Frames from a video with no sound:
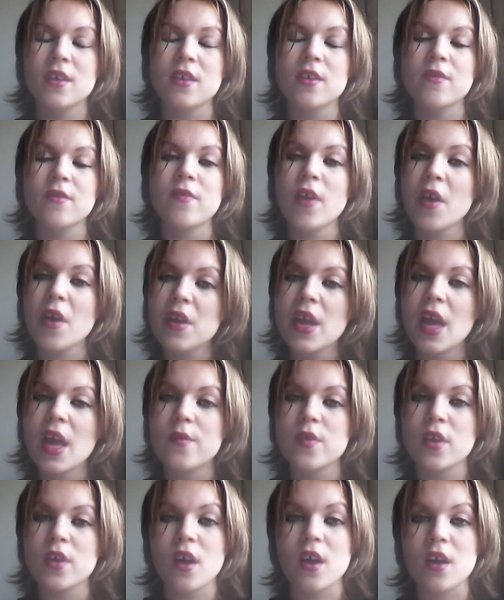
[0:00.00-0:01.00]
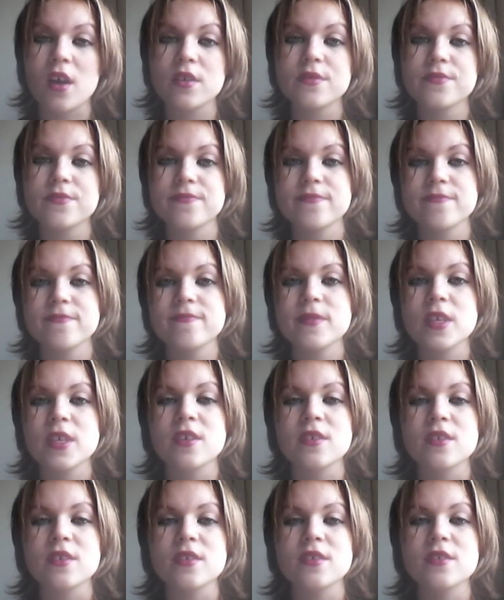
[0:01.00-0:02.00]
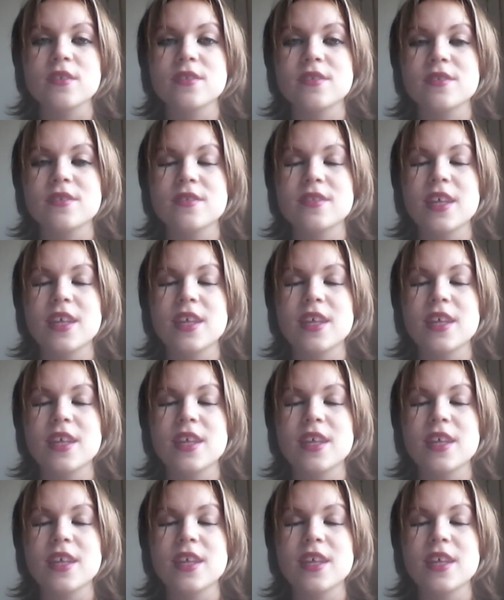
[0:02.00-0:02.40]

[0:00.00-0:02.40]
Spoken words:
very heavy heart, because